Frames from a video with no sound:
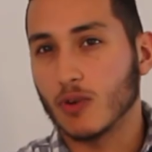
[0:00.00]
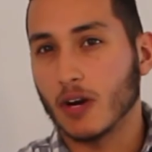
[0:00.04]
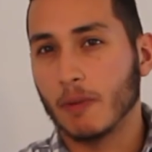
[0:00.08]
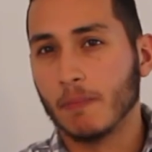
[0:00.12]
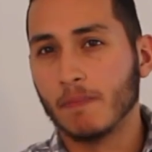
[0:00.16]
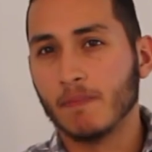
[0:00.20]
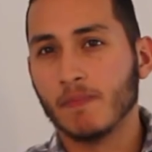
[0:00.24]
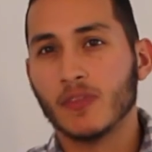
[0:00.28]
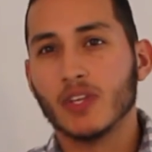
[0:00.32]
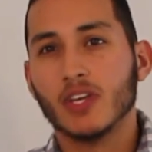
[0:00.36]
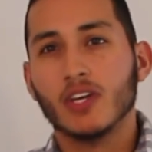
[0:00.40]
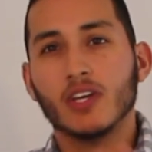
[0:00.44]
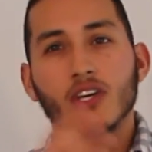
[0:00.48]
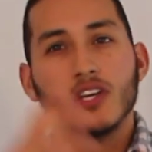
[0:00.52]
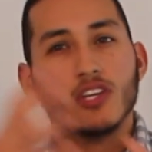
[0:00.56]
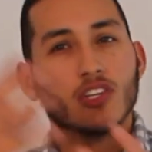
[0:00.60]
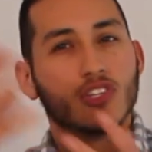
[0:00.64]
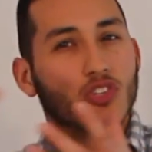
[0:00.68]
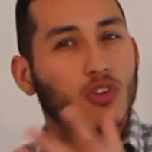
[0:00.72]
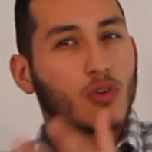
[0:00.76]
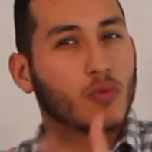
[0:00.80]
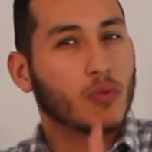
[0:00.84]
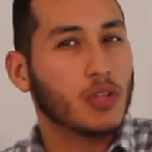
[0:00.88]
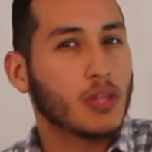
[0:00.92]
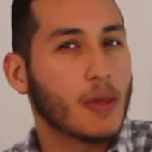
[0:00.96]
rum,
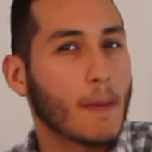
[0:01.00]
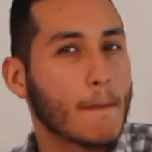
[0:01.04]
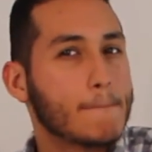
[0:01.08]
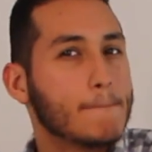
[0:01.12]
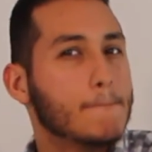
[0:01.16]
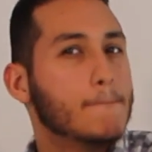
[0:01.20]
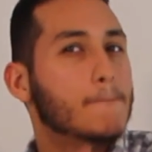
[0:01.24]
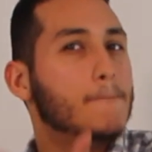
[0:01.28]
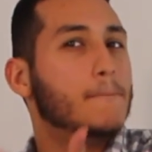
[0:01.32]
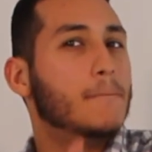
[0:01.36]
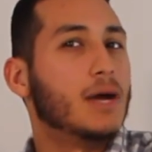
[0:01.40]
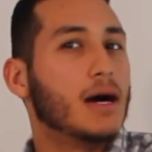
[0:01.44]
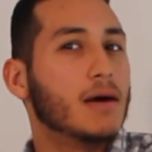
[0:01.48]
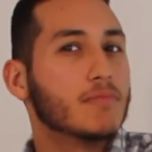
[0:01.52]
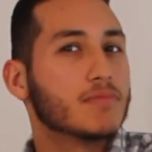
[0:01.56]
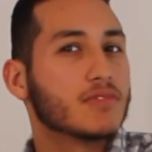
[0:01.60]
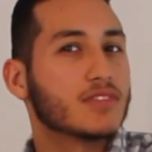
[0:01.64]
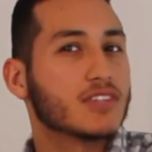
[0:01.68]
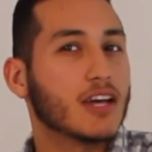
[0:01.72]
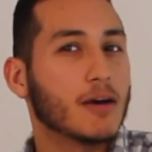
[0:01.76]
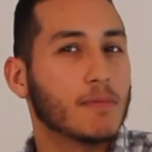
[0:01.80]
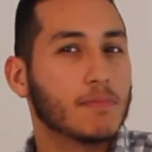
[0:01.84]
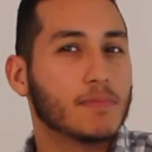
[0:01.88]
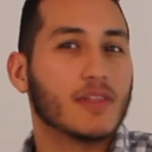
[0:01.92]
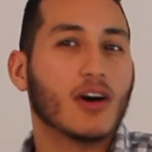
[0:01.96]
so it really
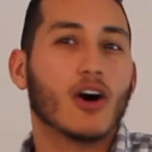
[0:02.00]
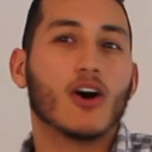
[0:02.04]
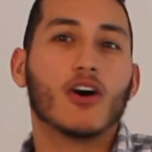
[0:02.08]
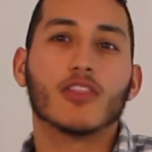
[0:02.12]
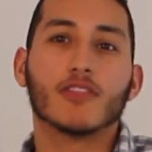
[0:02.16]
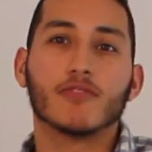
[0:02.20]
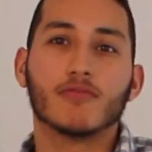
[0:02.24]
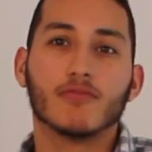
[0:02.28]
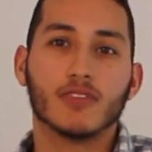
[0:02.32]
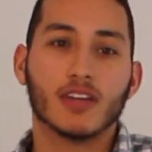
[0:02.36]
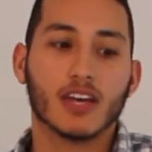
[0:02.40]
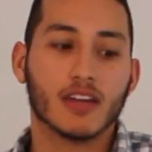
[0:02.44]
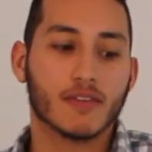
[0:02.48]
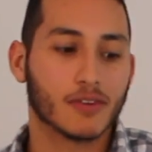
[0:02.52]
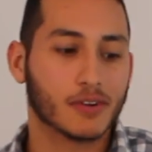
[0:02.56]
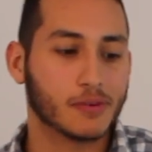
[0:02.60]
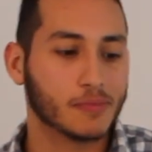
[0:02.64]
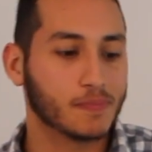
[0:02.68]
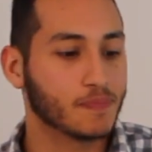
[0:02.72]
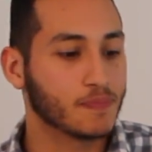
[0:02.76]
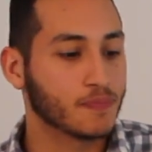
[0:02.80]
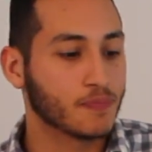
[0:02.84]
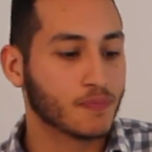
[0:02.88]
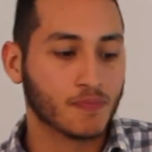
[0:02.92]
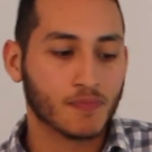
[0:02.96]
bumps up all the flavor.
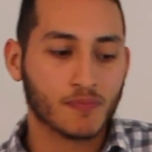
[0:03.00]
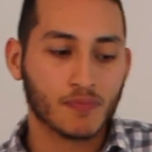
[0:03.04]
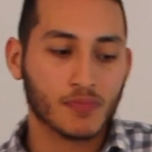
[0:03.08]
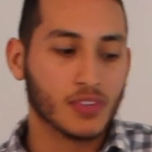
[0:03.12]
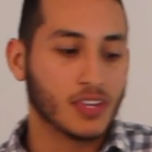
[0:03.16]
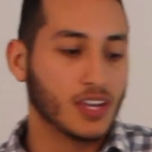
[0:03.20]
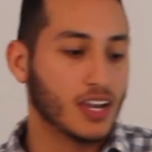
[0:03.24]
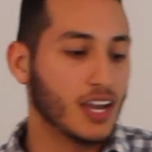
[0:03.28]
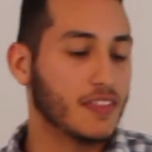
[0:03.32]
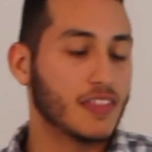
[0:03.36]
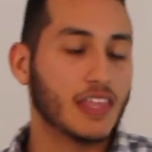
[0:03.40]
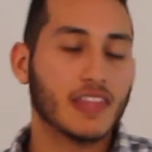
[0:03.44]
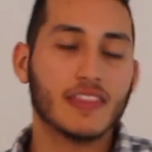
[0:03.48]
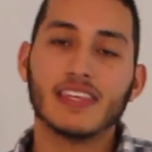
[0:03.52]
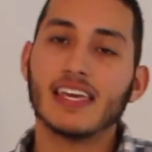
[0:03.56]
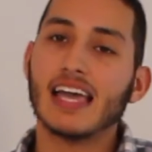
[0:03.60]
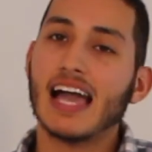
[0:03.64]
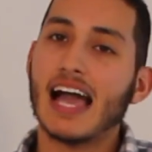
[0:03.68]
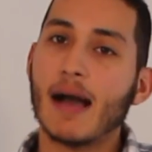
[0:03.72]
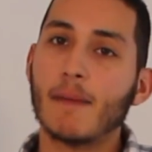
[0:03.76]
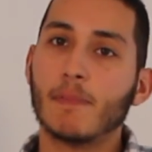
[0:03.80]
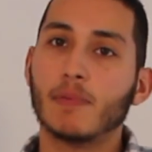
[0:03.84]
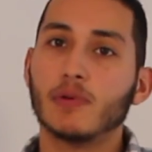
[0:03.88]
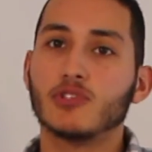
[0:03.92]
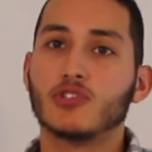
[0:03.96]
And then the
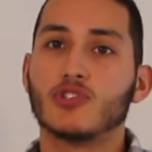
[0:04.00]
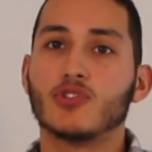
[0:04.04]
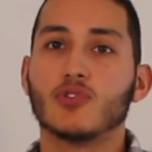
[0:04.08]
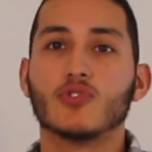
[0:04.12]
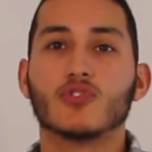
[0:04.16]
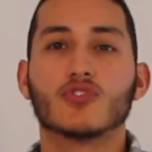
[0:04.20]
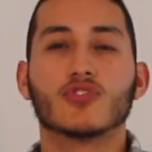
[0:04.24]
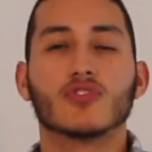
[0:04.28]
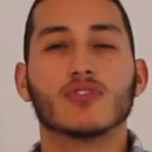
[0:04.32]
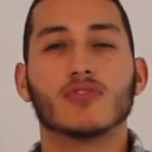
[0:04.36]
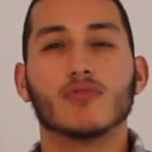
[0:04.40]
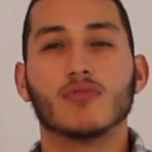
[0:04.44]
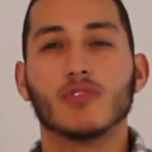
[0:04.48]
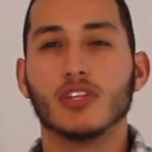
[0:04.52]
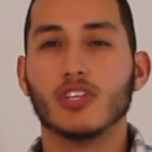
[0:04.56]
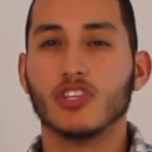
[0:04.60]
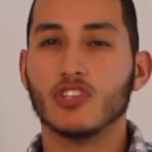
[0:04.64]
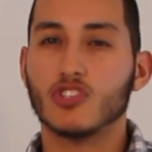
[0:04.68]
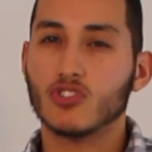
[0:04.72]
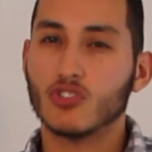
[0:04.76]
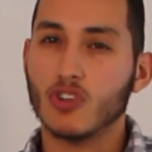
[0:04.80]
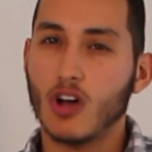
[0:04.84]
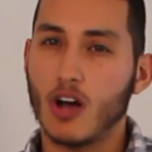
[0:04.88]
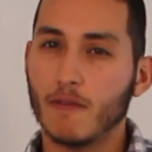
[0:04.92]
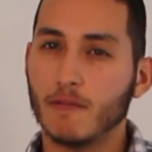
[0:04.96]
apple juice really
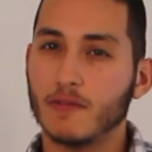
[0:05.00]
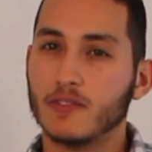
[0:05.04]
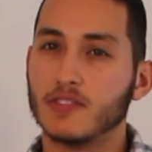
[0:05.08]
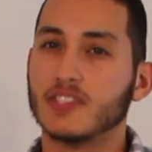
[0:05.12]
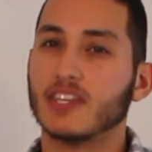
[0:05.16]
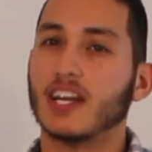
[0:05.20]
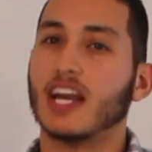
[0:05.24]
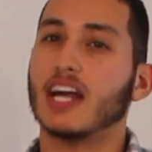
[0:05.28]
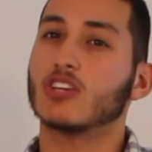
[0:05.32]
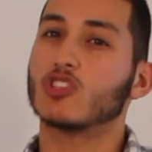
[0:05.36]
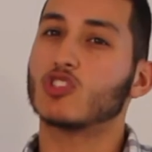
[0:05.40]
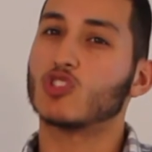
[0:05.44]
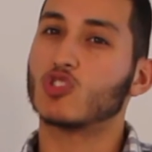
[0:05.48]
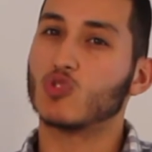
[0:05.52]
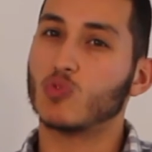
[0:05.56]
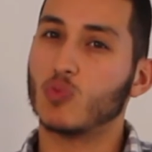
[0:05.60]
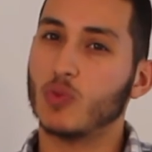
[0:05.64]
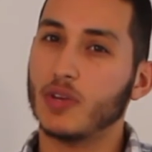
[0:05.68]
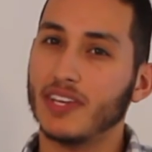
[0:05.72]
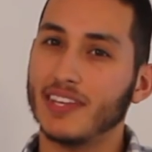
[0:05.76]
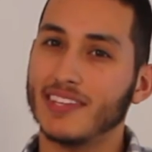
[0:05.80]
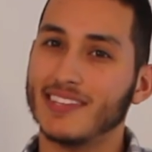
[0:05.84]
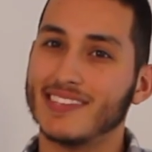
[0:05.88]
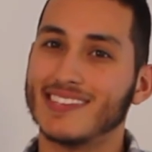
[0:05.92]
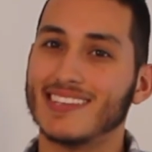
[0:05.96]
softens it out,
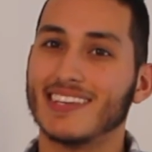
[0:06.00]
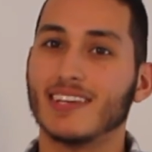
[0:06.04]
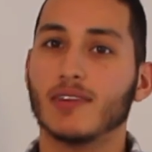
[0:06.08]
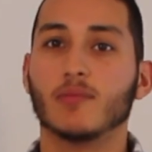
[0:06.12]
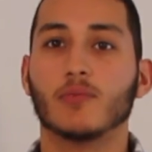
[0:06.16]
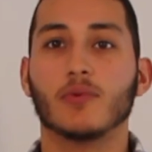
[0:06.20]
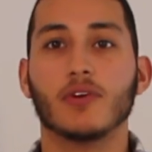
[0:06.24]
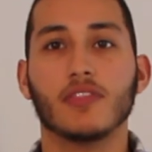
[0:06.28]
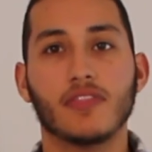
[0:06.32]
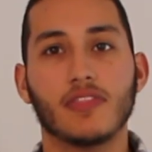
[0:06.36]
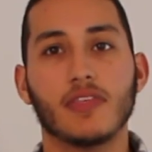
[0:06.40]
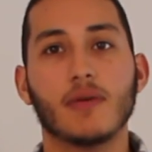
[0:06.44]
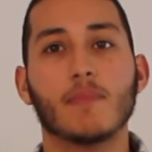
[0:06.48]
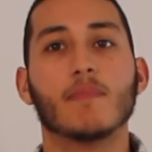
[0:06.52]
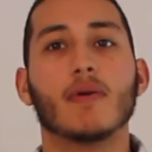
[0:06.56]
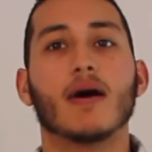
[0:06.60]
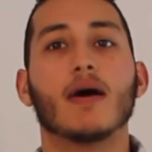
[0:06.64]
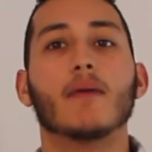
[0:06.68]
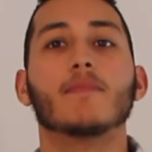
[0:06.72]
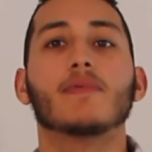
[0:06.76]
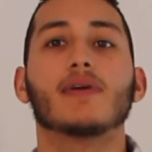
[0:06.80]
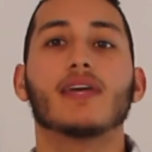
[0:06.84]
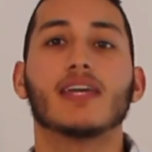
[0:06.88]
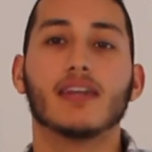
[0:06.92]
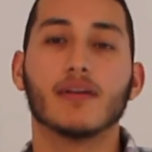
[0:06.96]
sweetens it with the
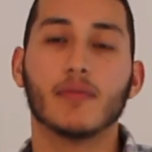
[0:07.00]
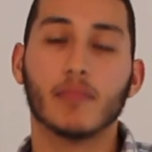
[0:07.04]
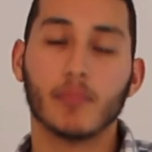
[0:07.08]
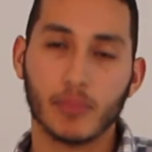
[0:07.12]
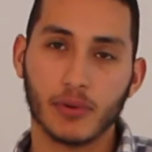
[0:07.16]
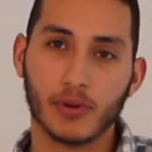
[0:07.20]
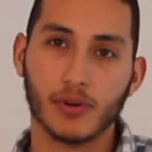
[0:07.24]
pumpkin